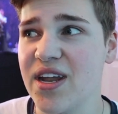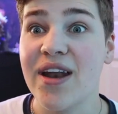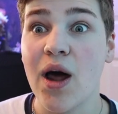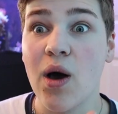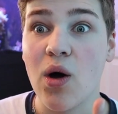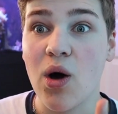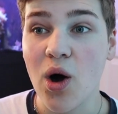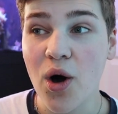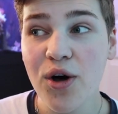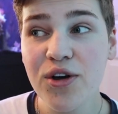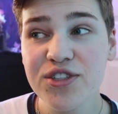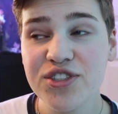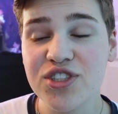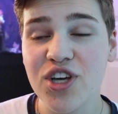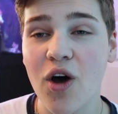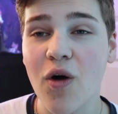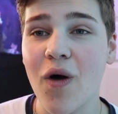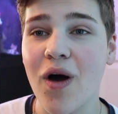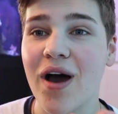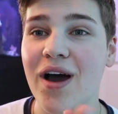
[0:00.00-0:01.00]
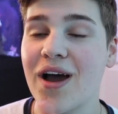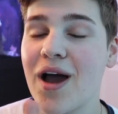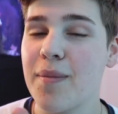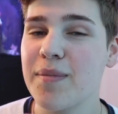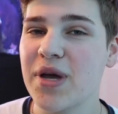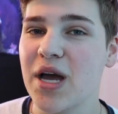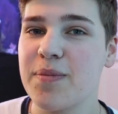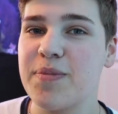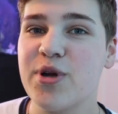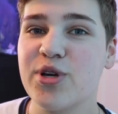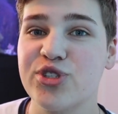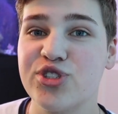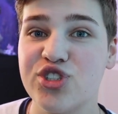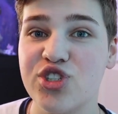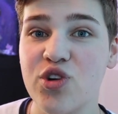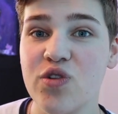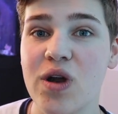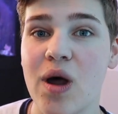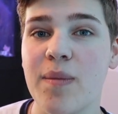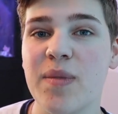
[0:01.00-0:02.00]
Now also, coming up here
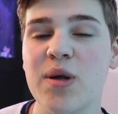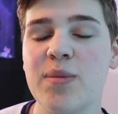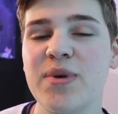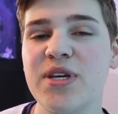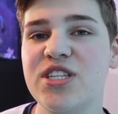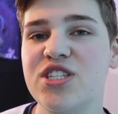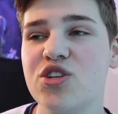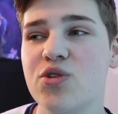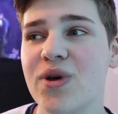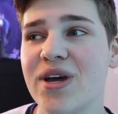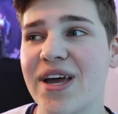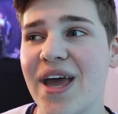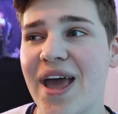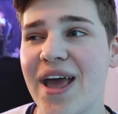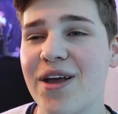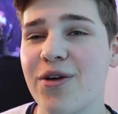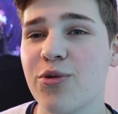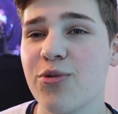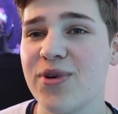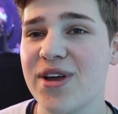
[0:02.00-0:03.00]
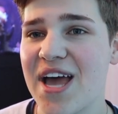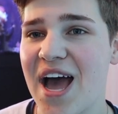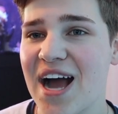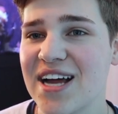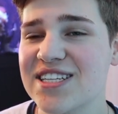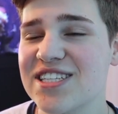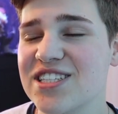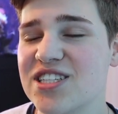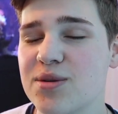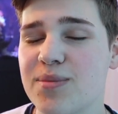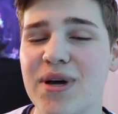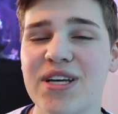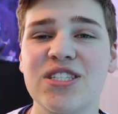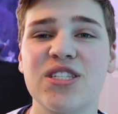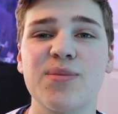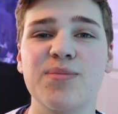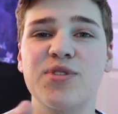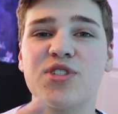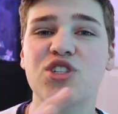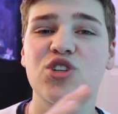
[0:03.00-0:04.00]
soon, I'm gonna be doing a reacting to my
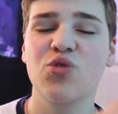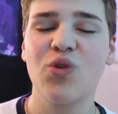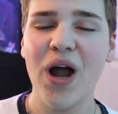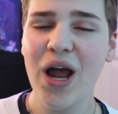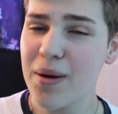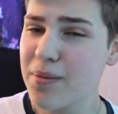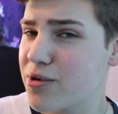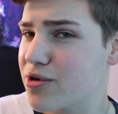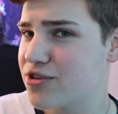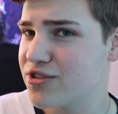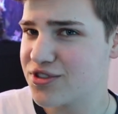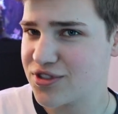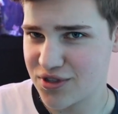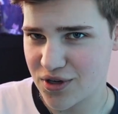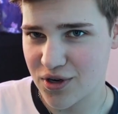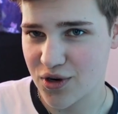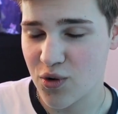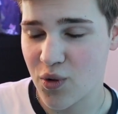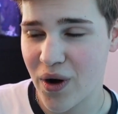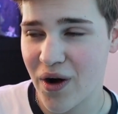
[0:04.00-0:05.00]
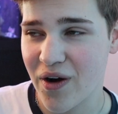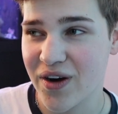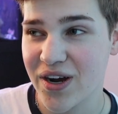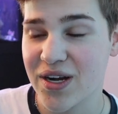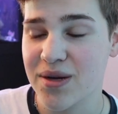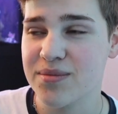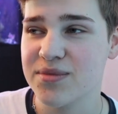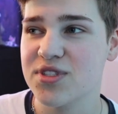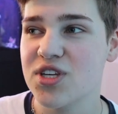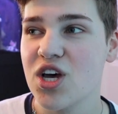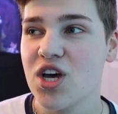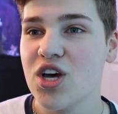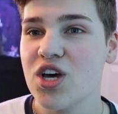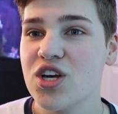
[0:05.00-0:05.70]
subscribers aquariums.